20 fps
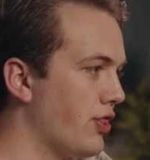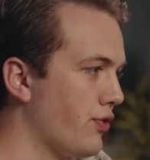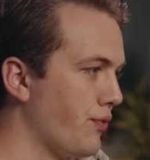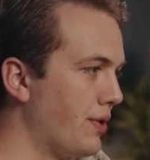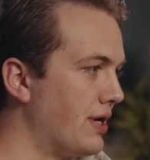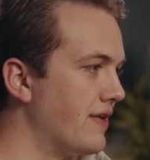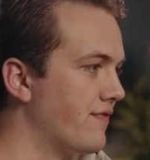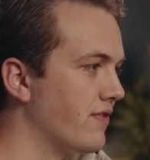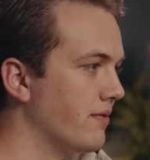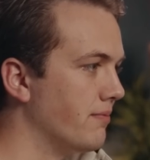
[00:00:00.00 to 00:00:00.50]

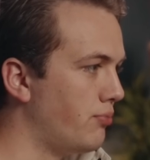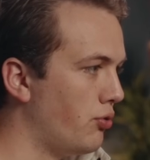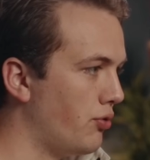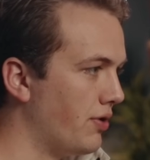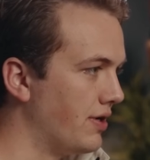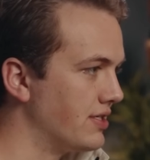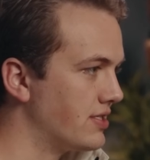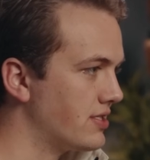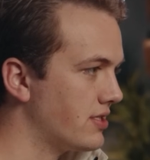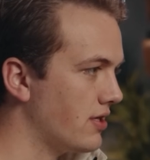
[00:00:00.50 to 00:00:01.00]
3 different
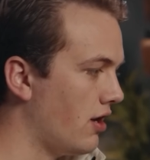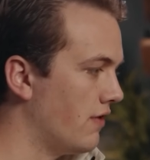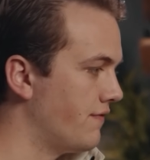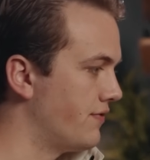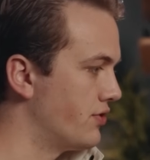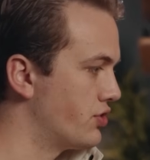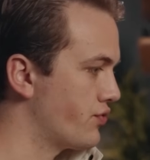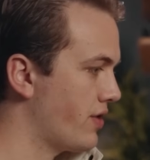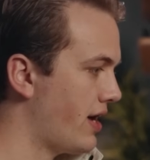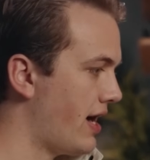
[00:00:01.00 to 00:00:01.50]
points of
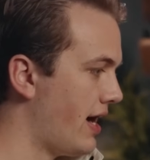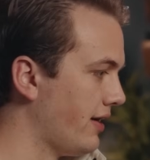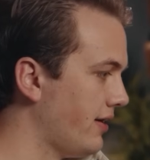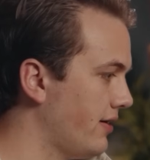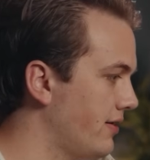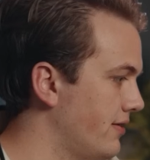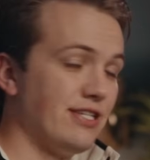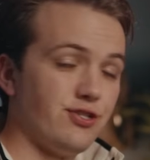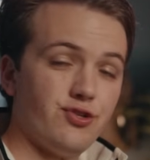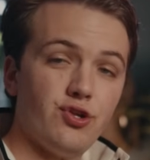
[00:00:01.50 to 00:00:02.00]
the track.
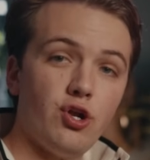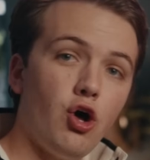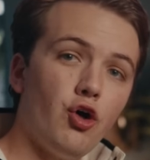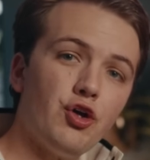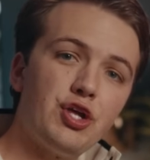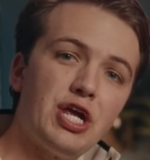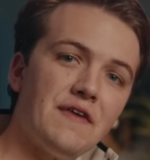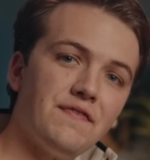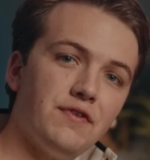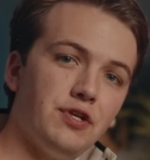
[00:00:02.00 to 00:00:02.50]
And so then all
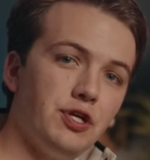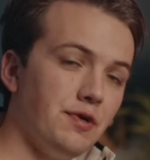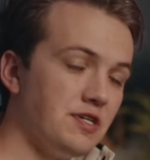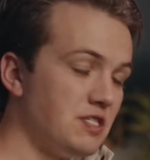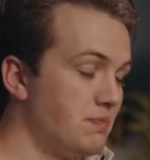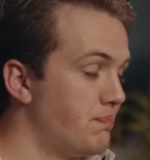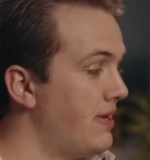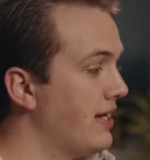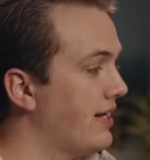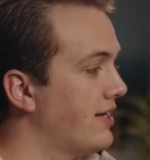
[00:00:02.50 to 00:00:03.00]
you have to do is
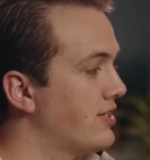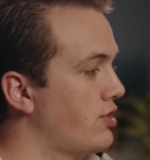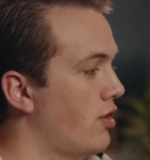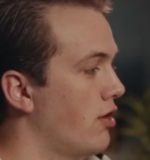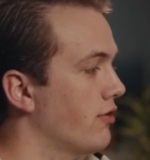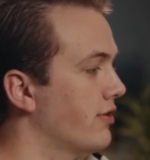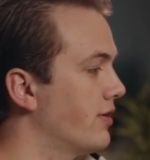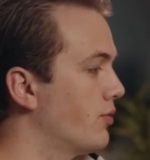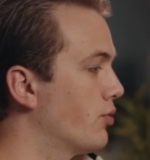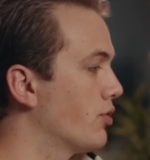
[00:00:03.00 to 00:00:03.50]
pick a
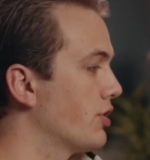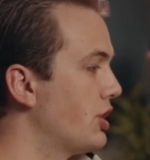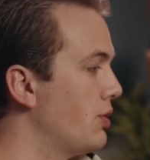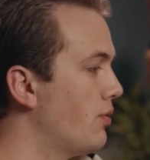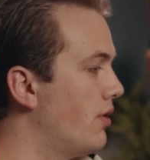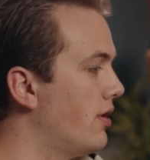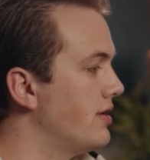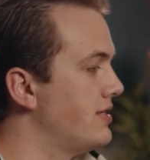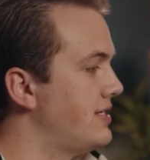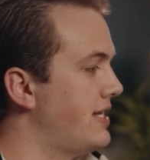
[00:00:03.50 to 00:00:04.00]
target where you
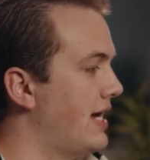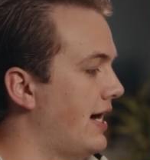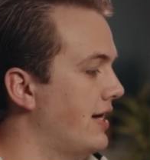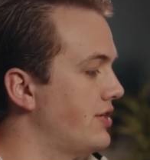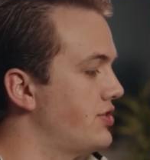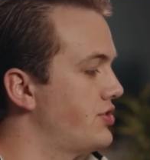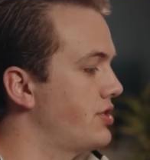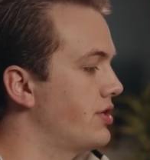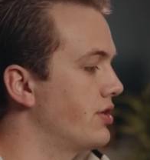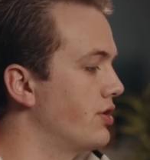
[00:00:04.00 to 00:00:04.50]
want to
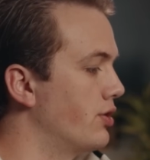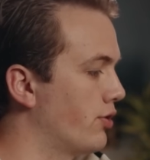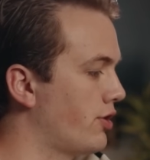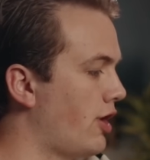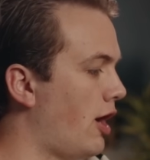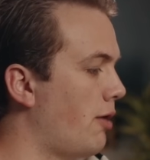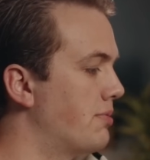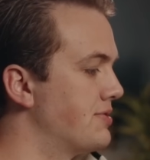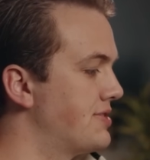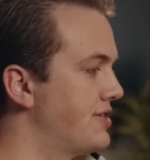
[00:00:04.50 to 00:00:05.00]
attach your
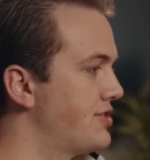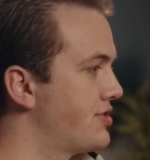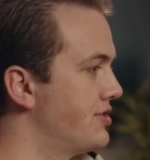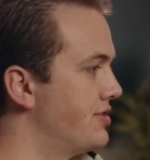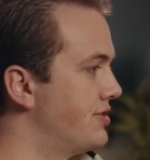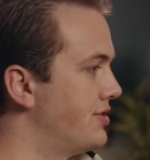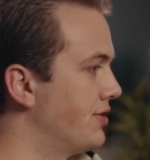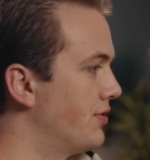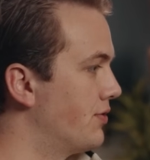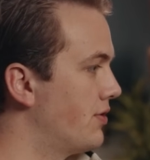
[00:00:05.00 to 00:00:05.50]
composition
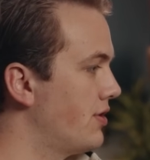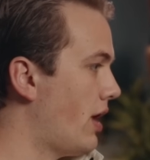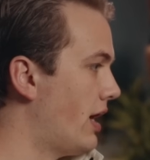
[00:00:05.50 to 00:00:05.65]
to.